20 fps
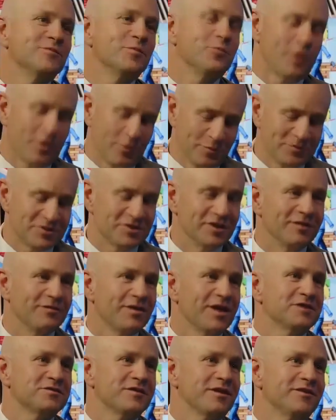You're welcome, Steve.
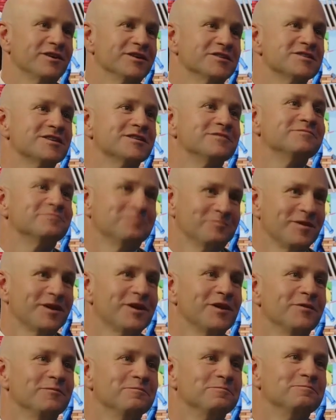Thanks for having us.
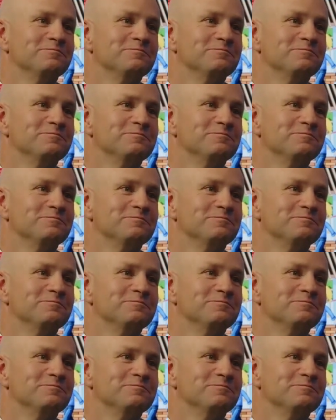Thank you.